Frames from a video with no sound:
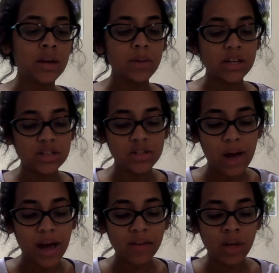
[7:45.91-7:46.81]
because you
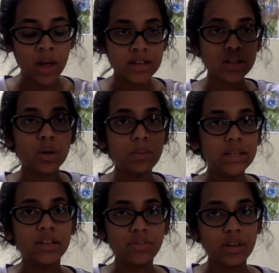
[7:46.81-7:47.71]
have so many
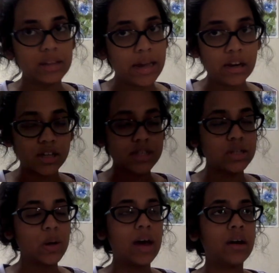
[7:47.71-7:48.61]
different layers.
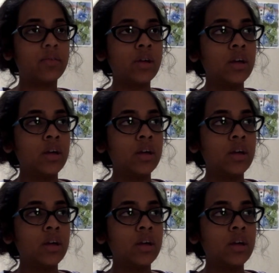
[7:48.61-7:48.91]
You have,